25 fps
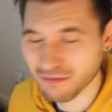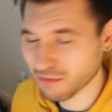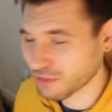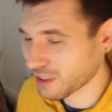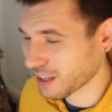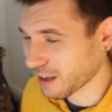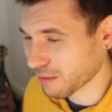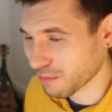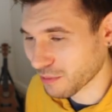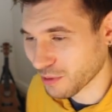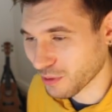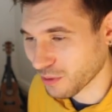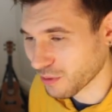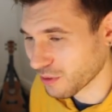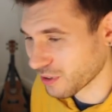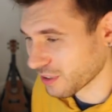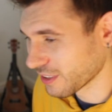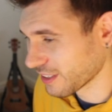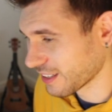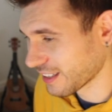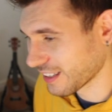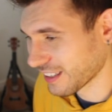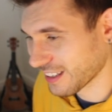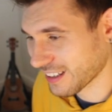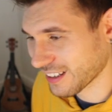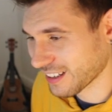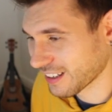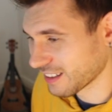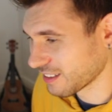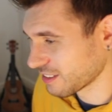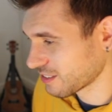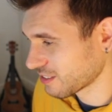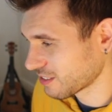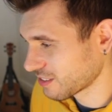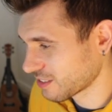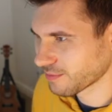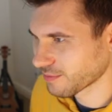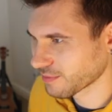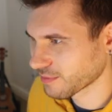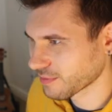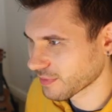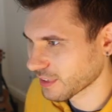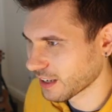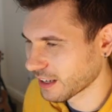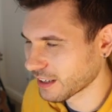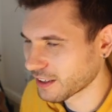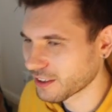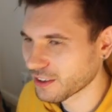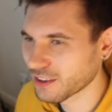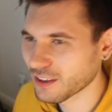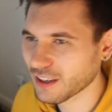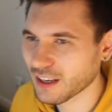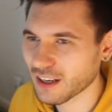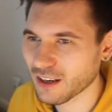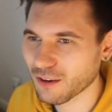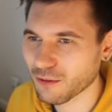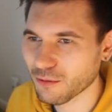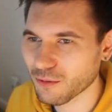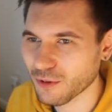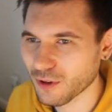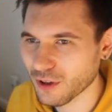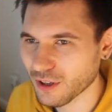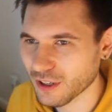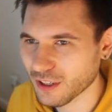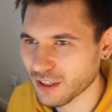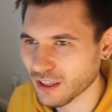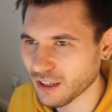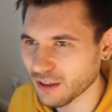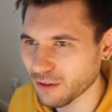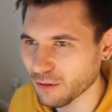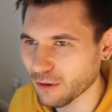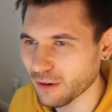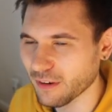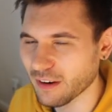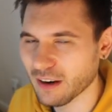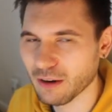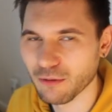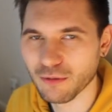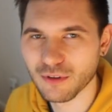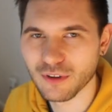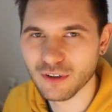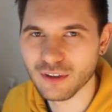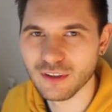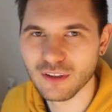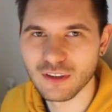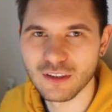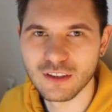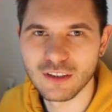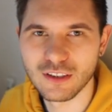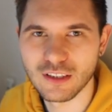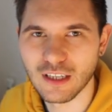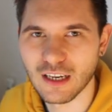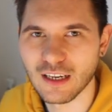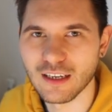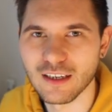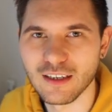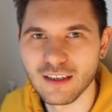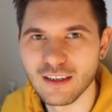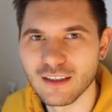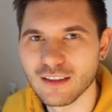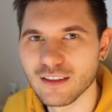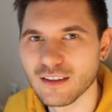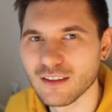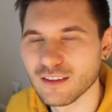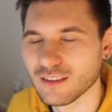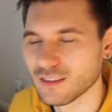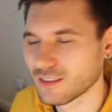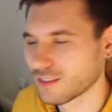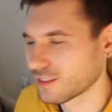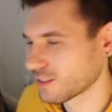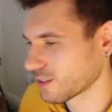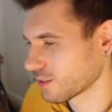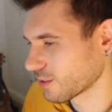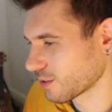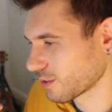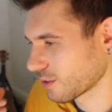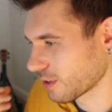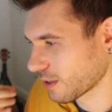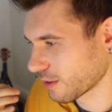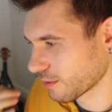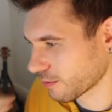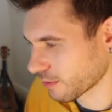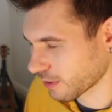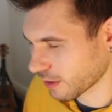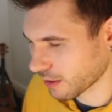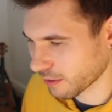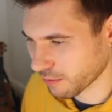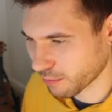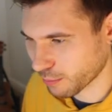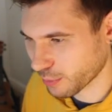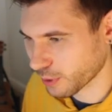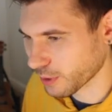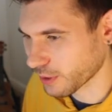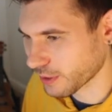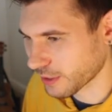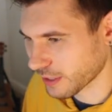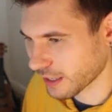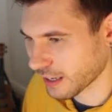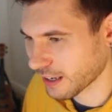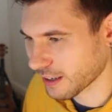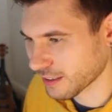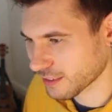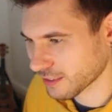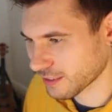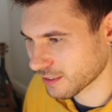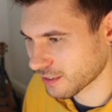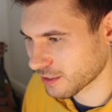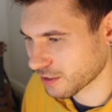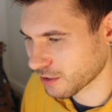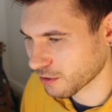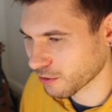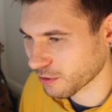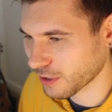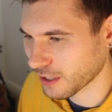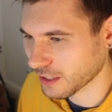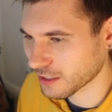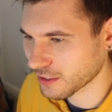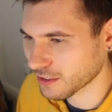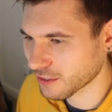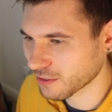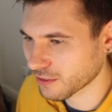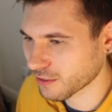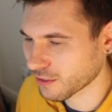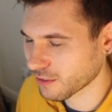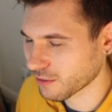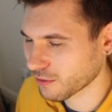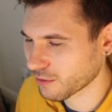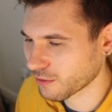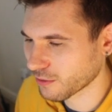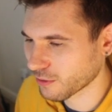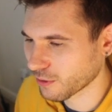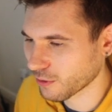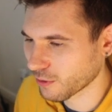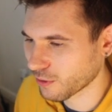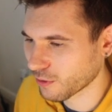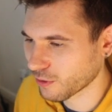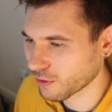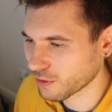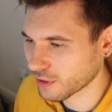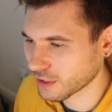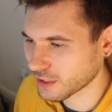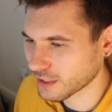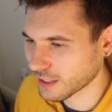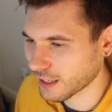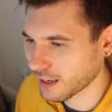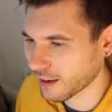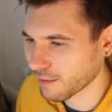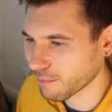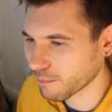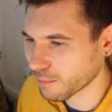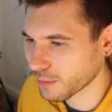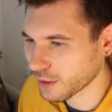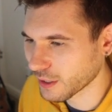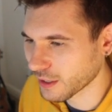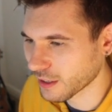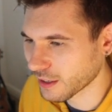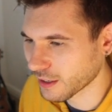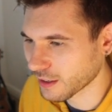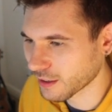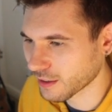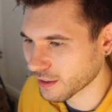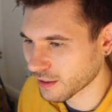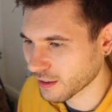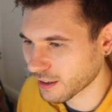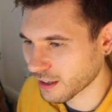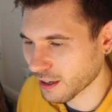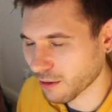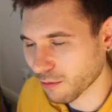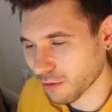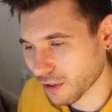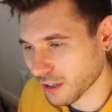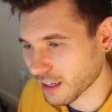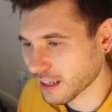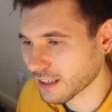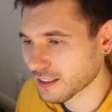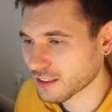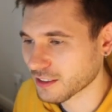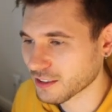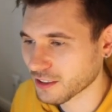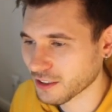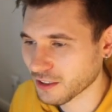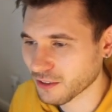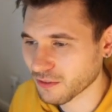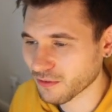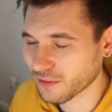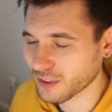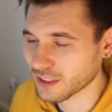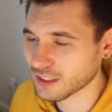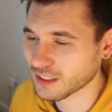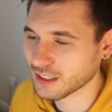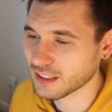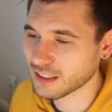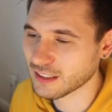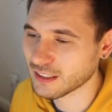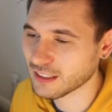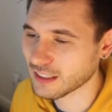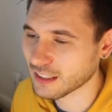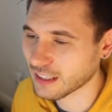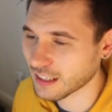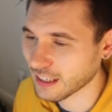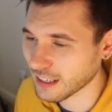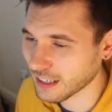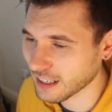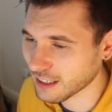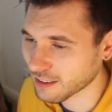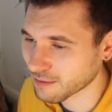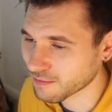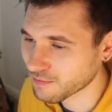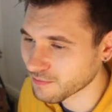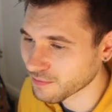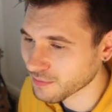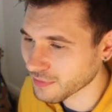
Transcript: kept googling it. I couldn't get it working where I would understand it, so I put that to rest for the time being, and I would like to visit it again.